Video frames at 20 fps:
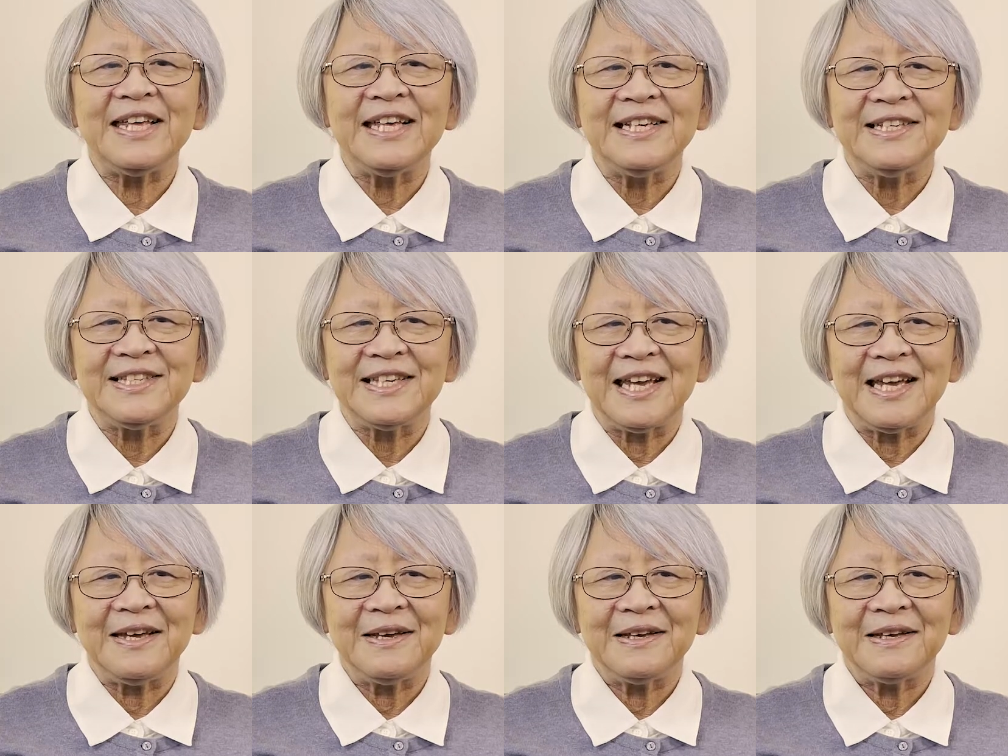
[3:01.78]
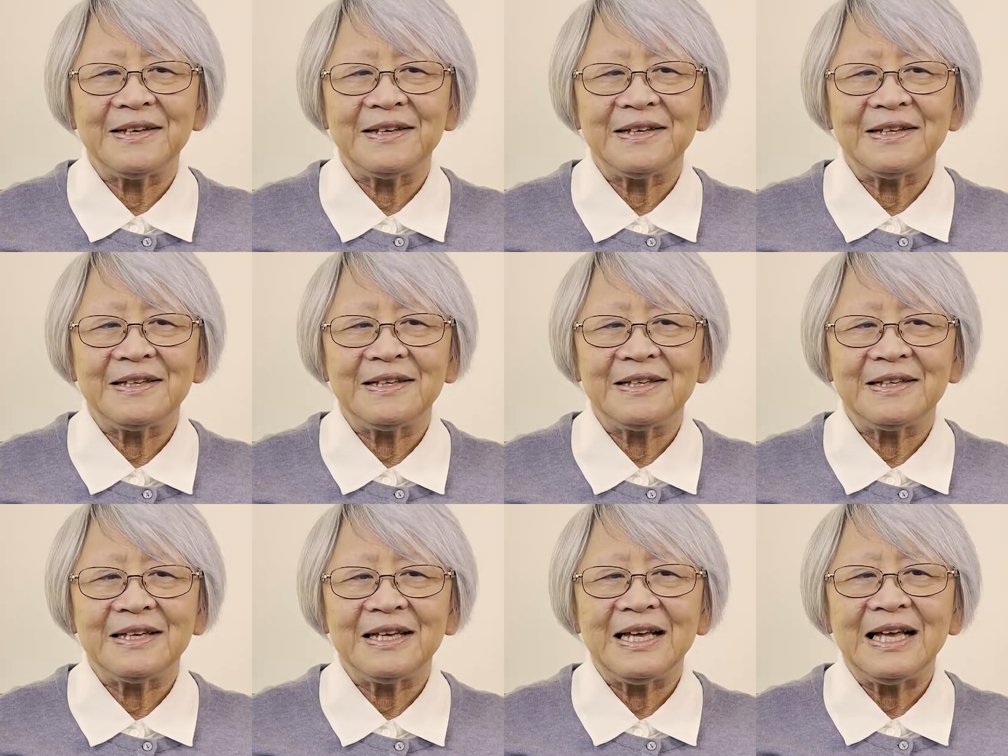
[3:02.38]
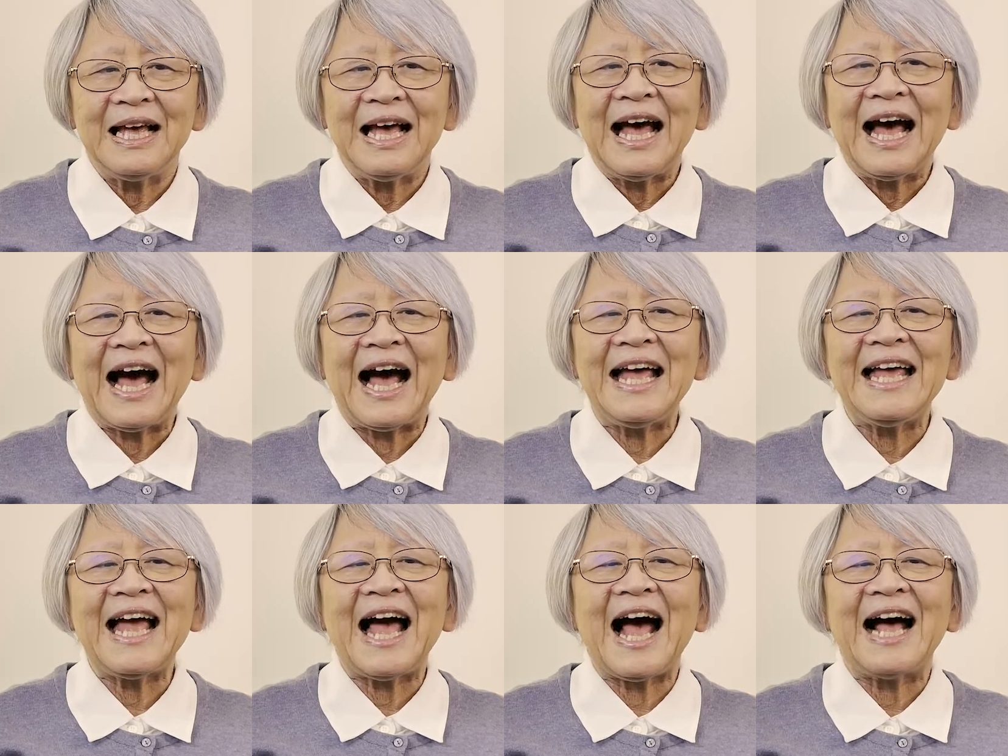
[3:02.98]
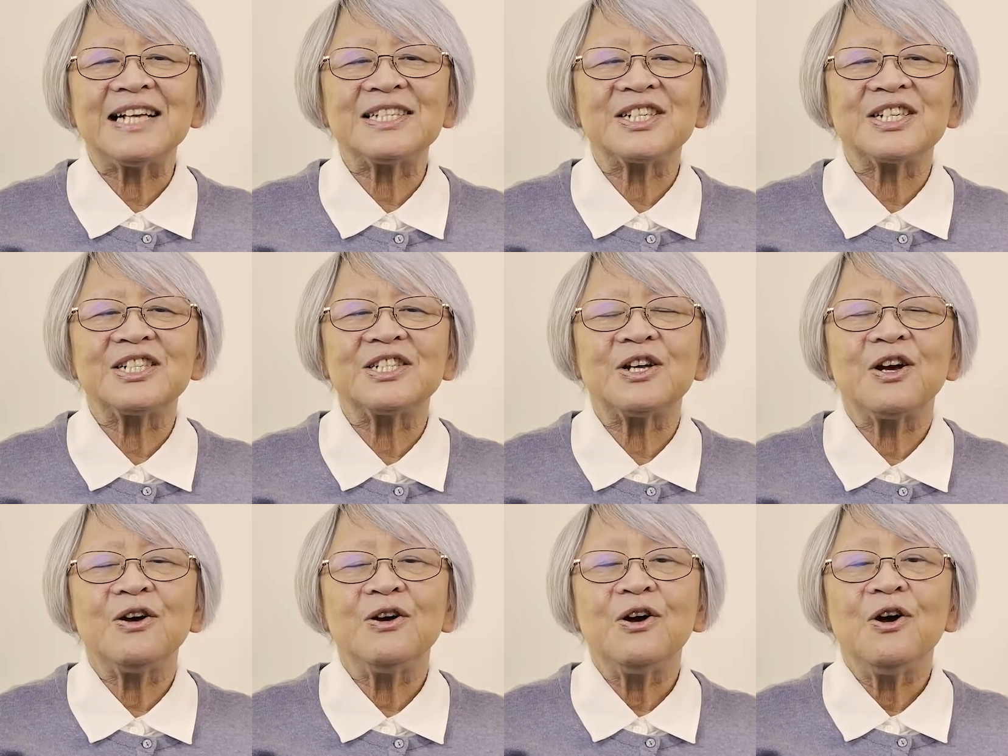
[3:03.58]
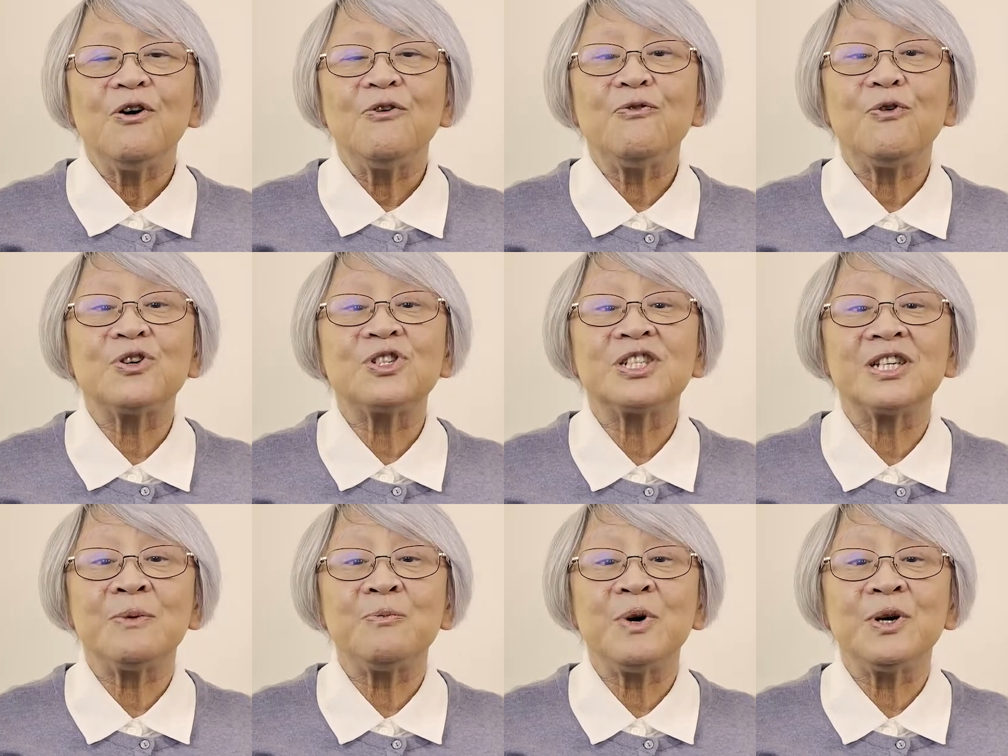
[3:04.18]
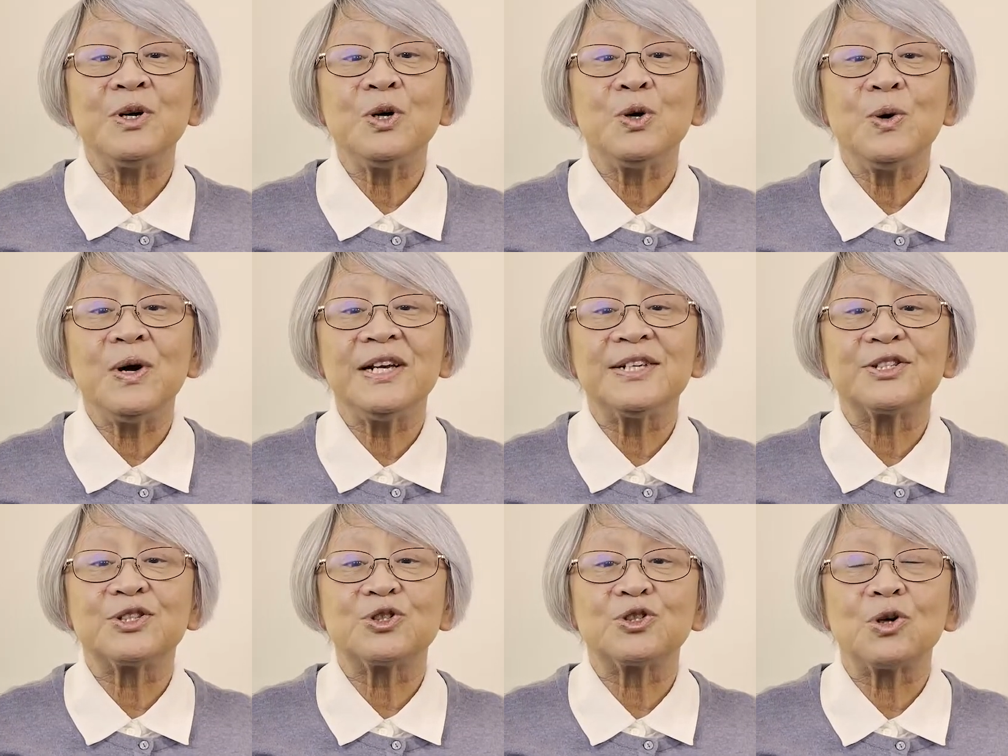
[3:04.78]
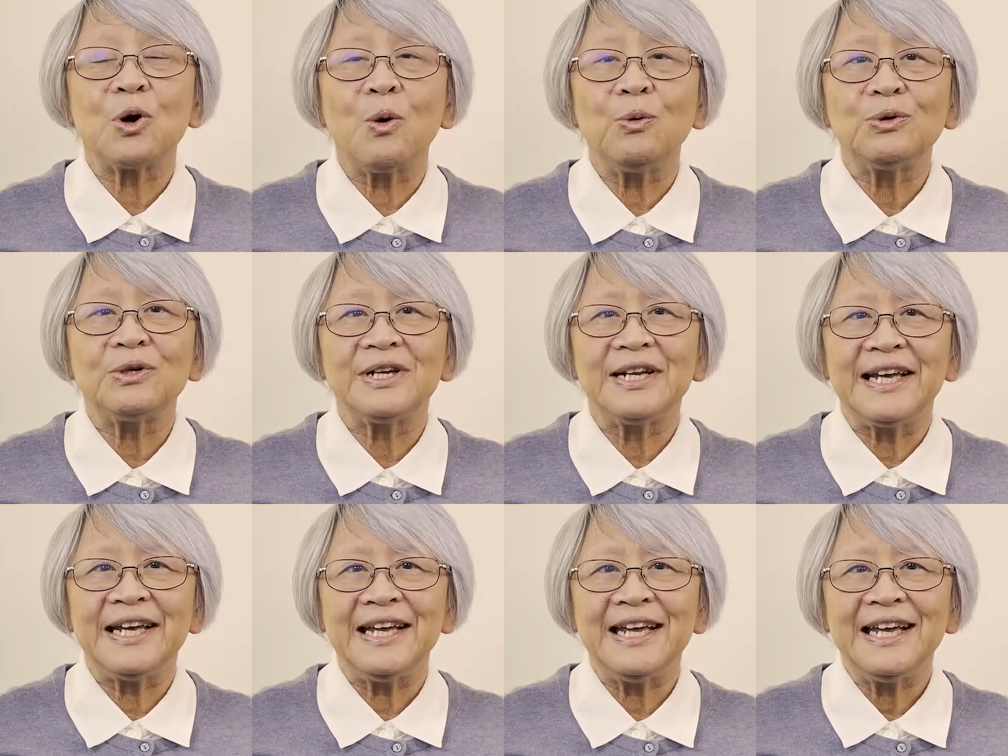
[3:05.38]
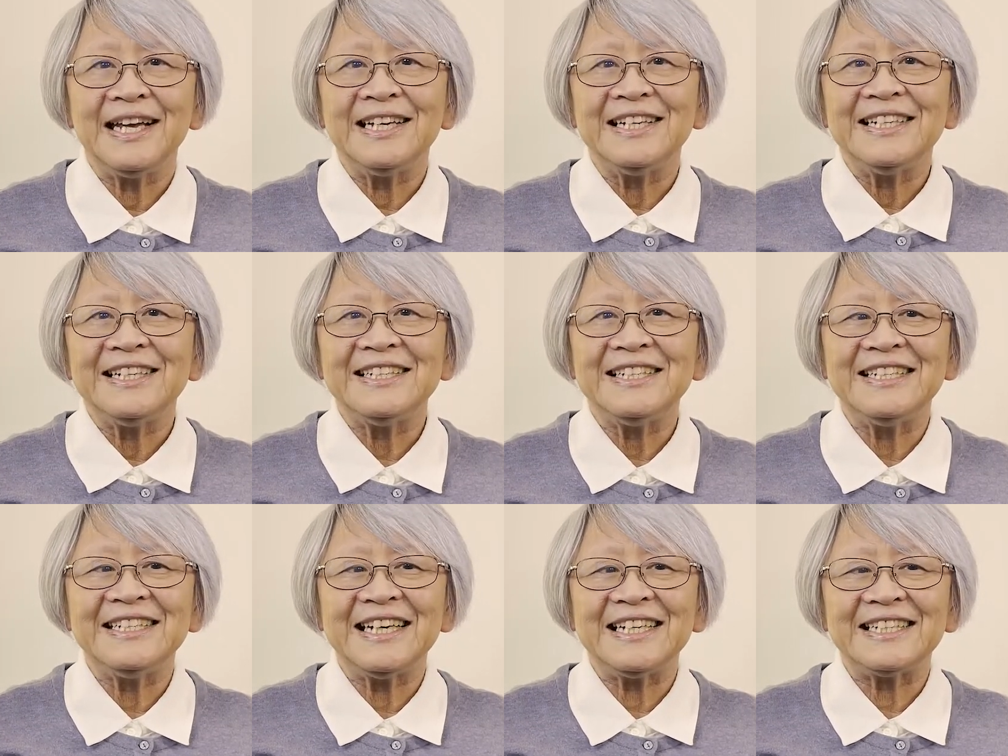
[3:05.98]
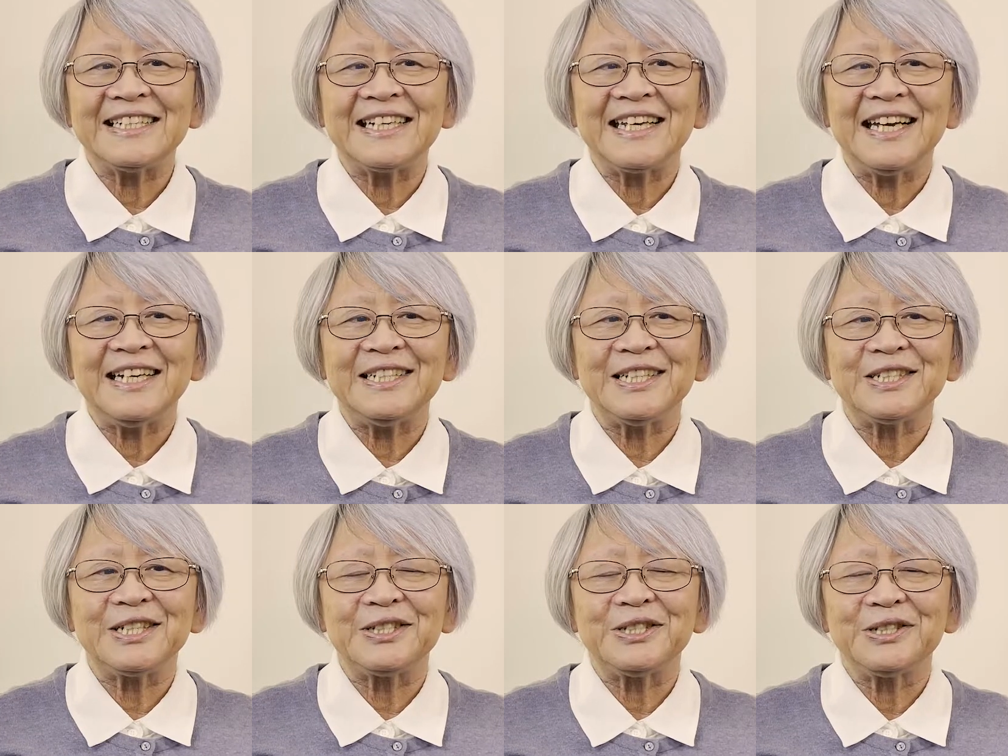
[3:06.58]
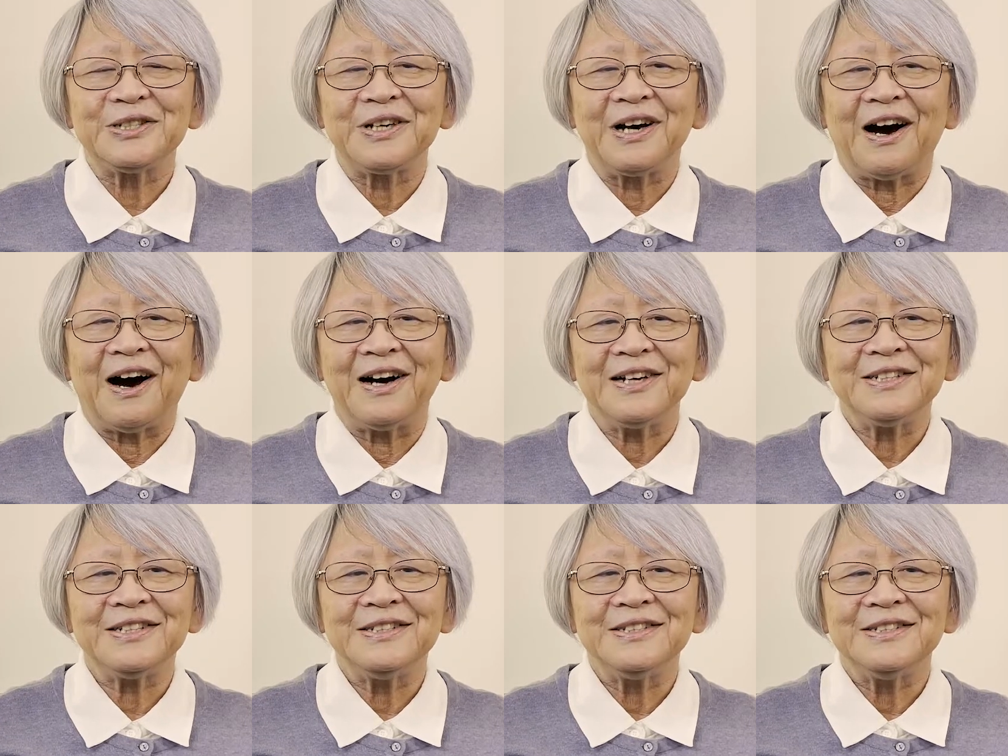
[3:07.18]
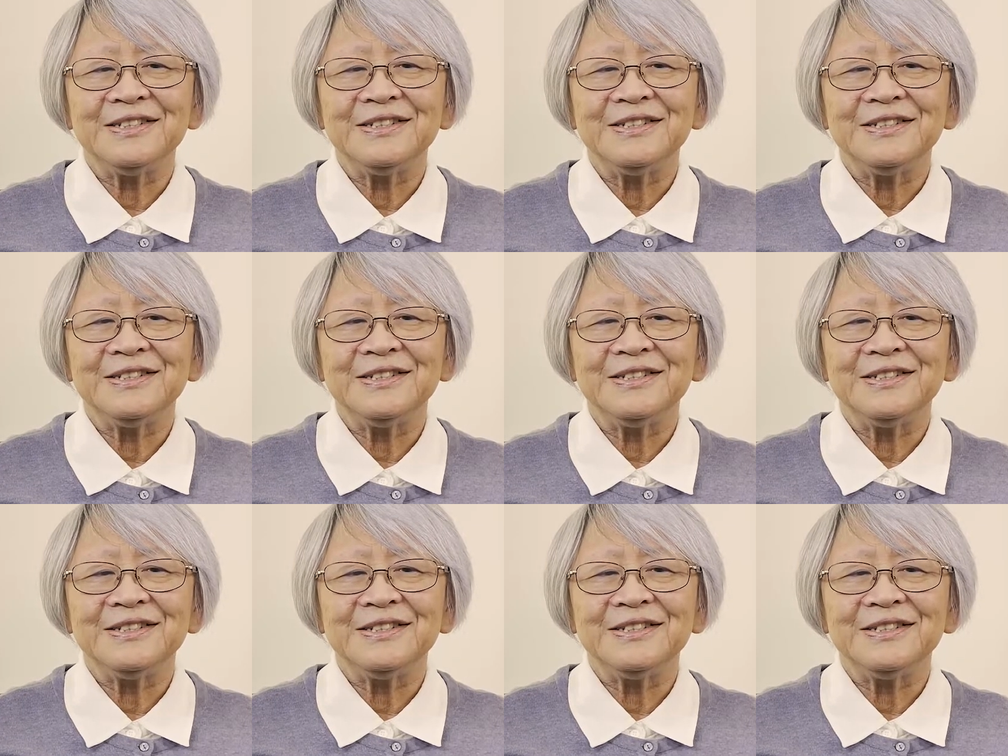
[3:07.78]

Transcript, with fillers: easy. I asked for someone who is totally dedicated to God,